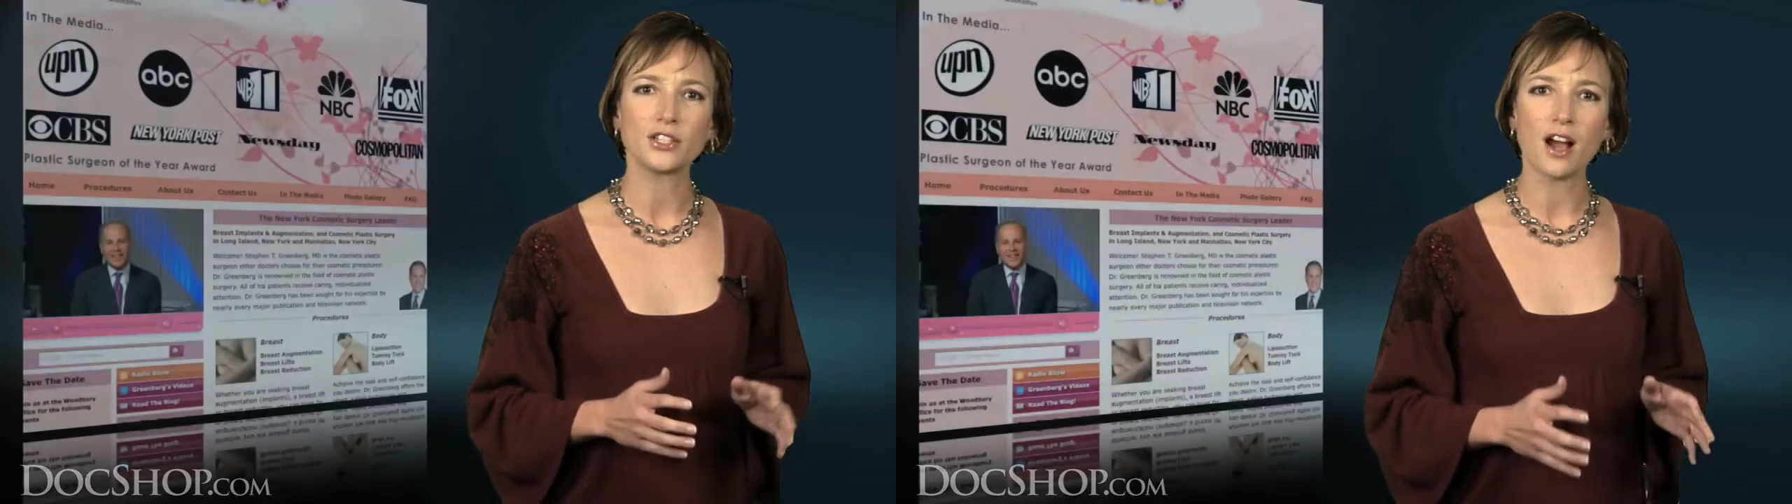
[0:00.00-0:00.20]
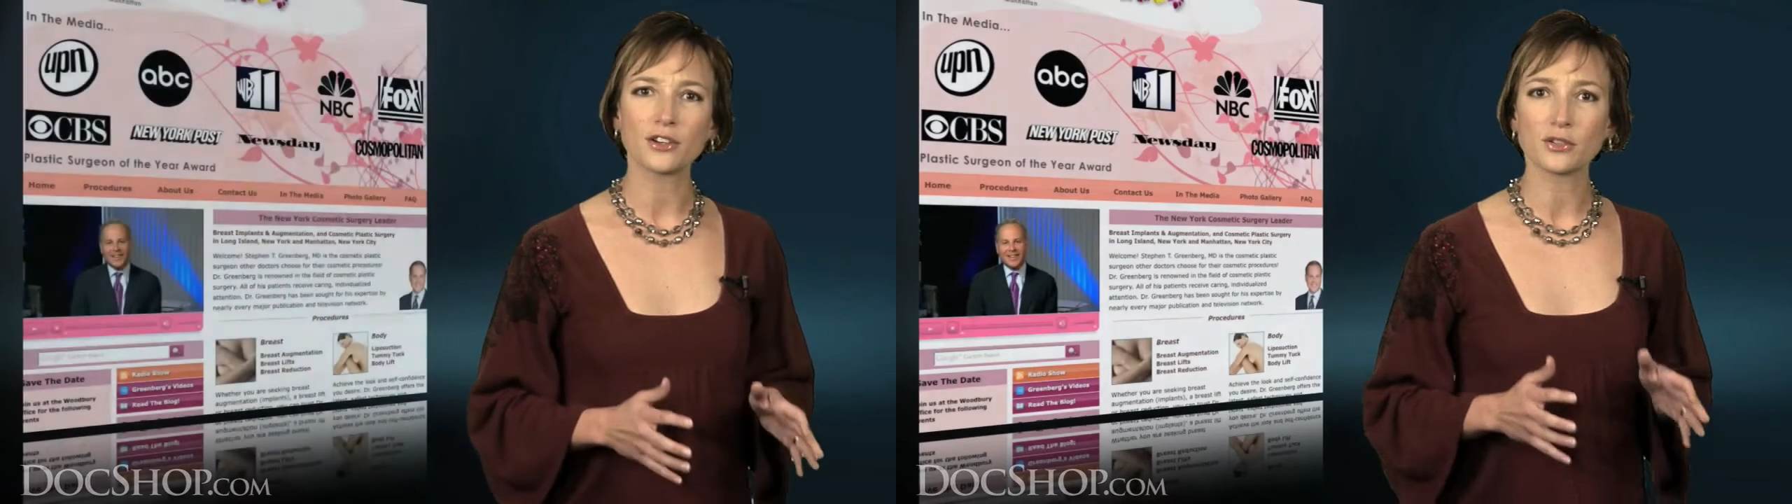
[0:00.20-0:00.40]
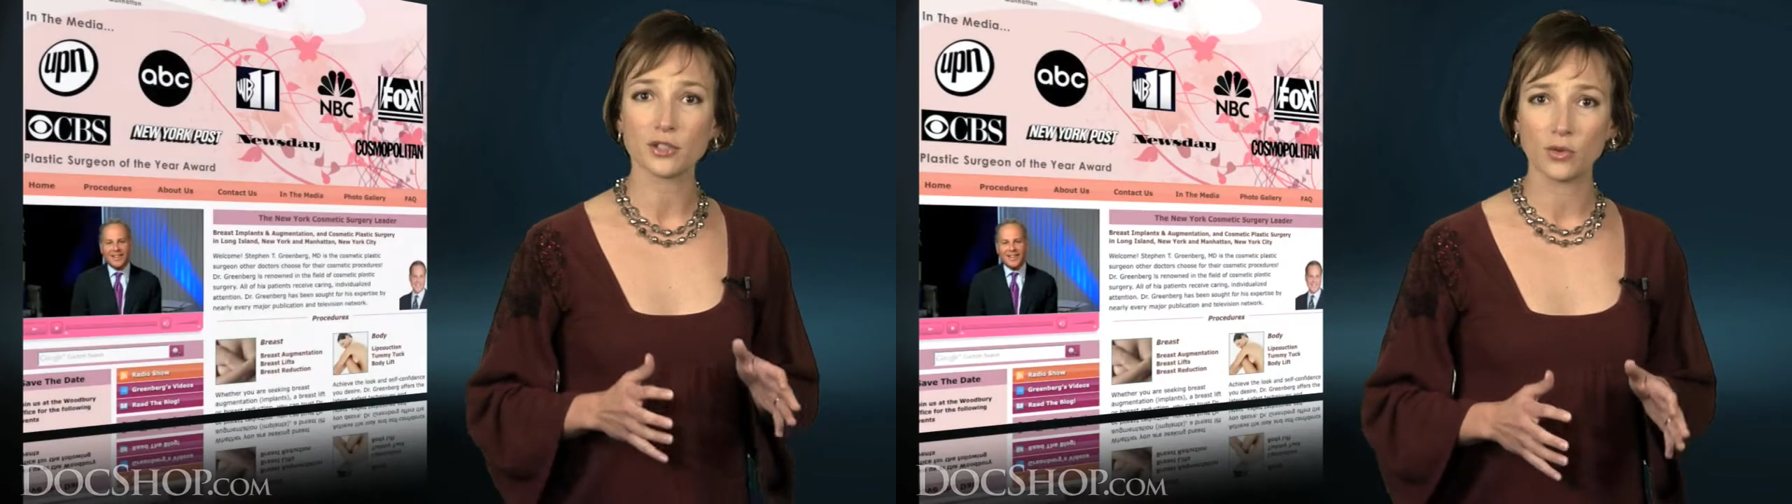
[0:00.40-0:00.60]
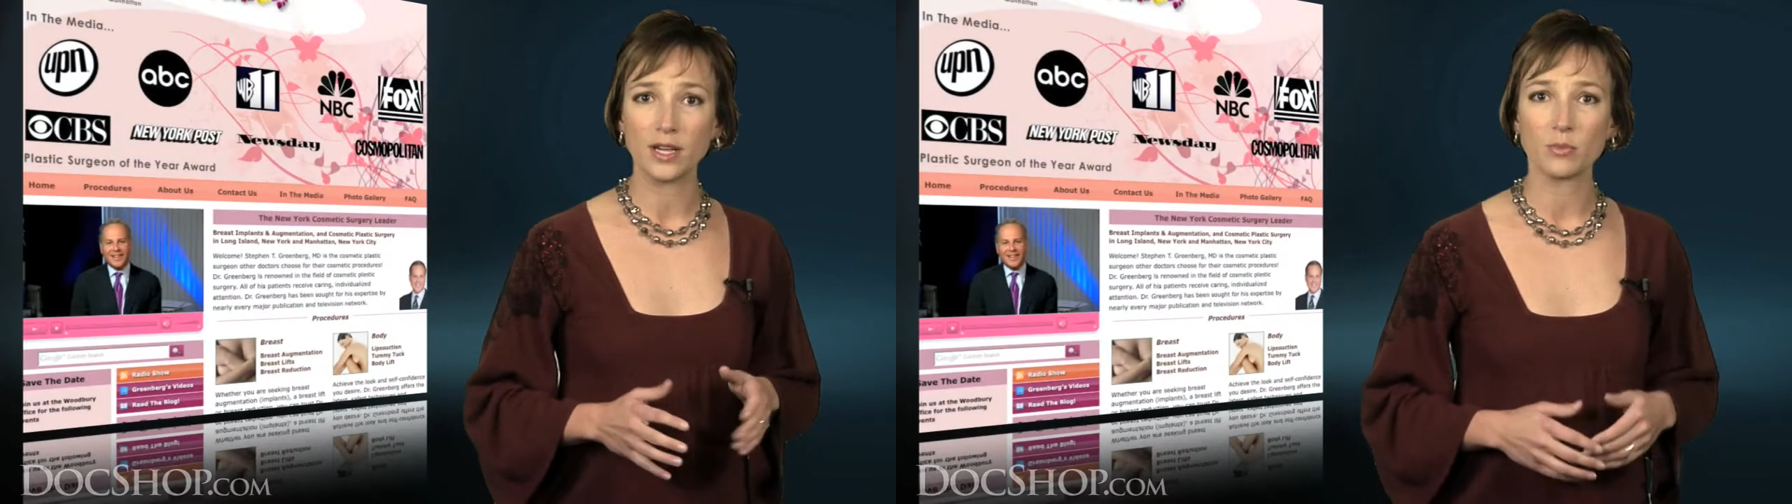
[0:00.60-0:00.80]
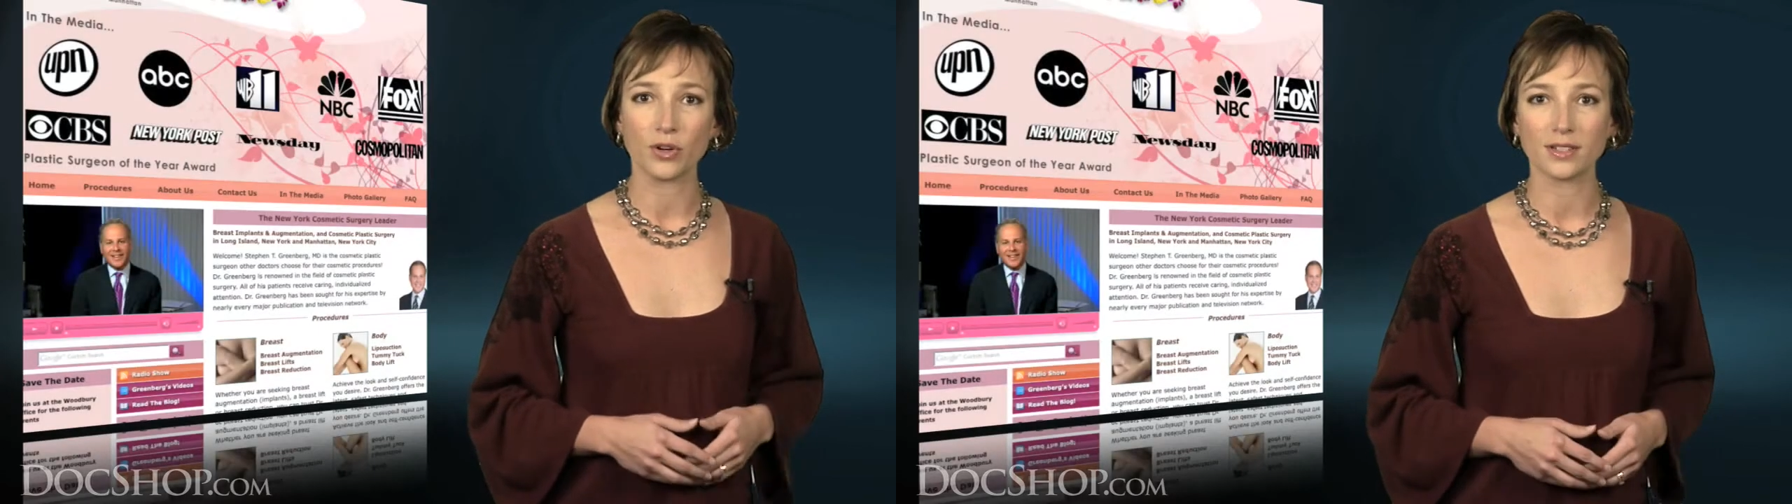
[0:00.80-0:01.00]

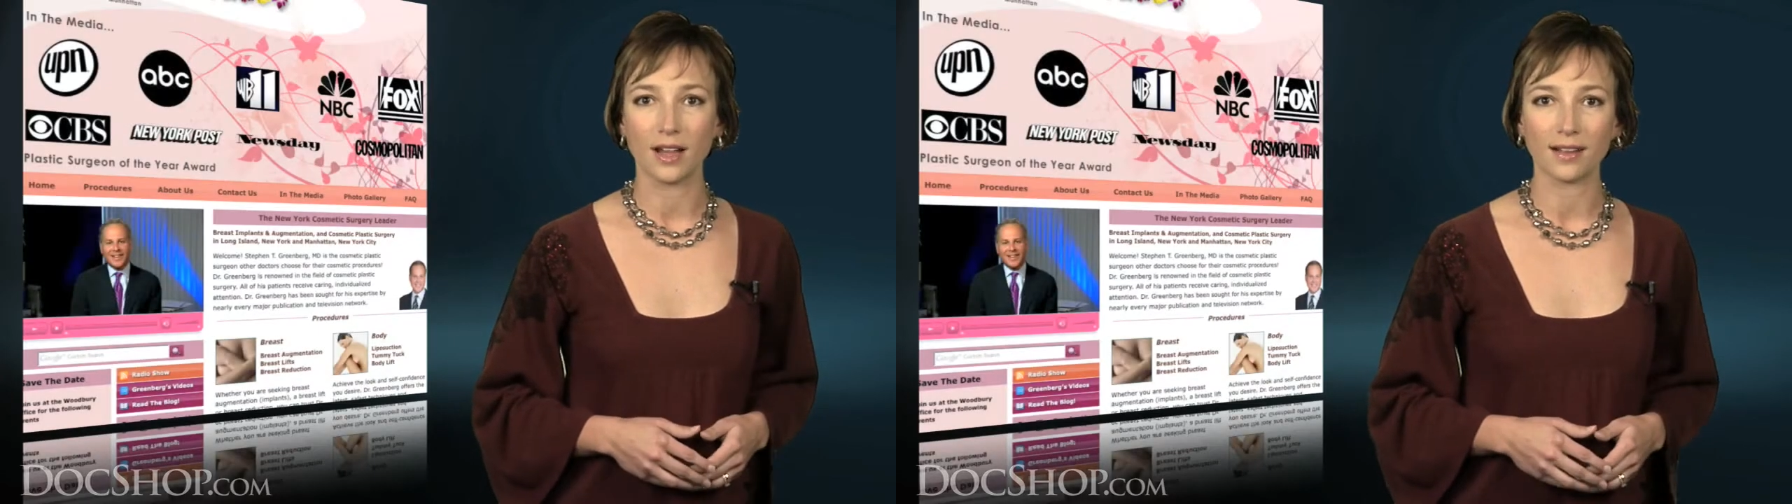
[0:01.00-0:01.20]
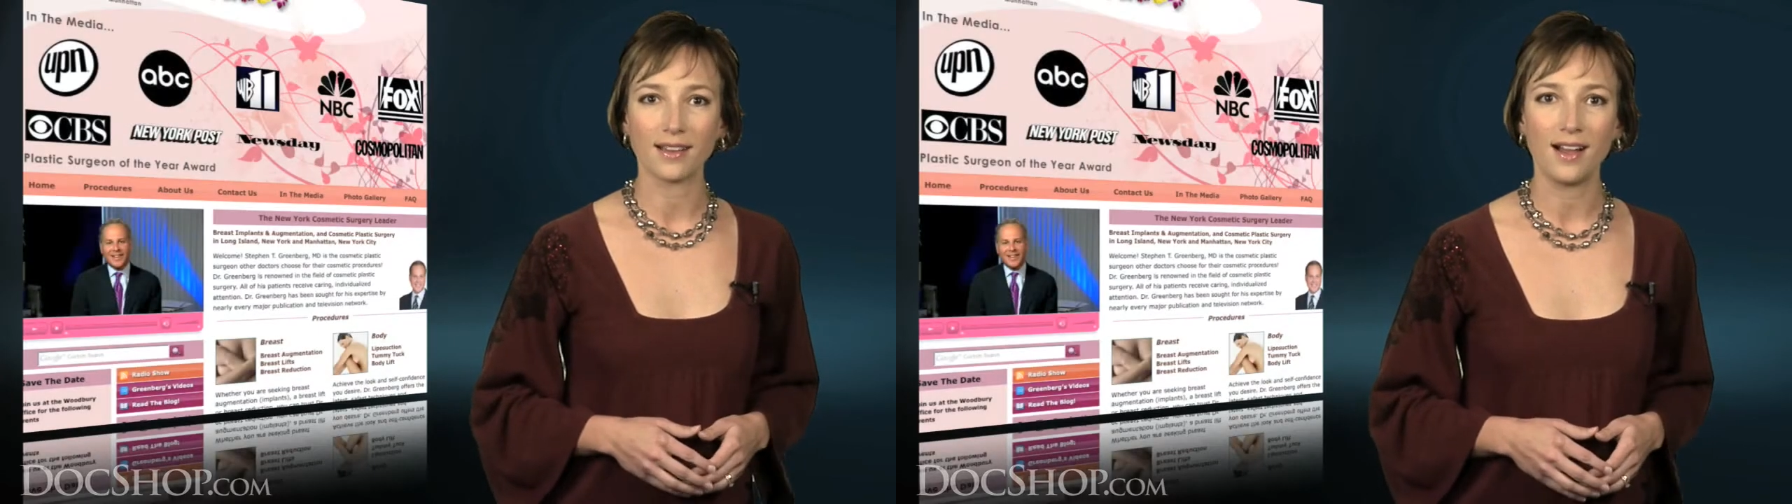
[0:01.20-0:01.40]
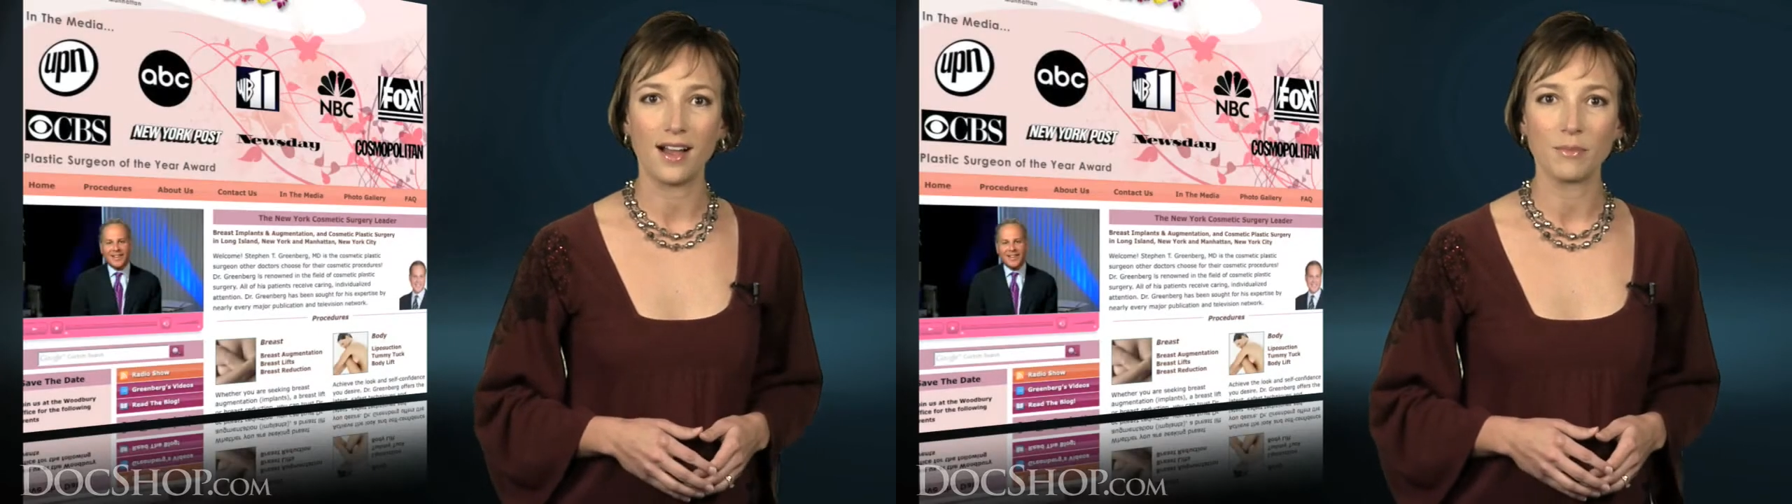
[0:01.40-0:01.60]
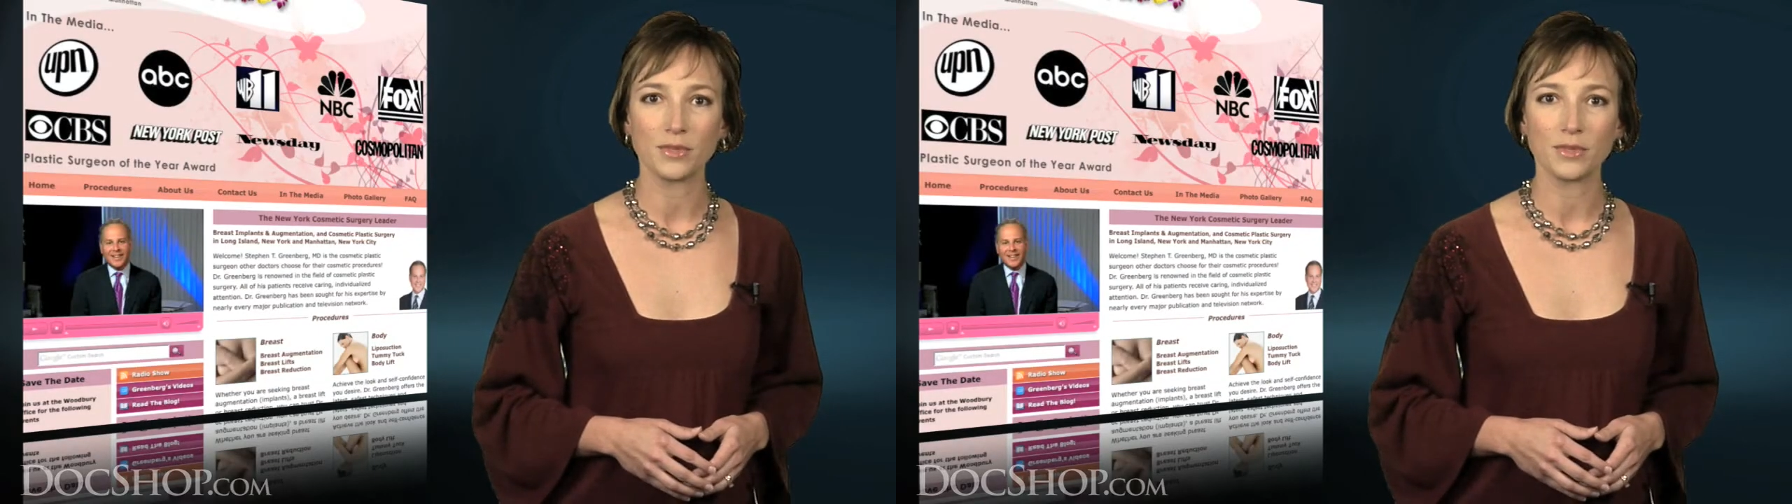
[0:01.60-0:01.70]
drsgreenberg.com,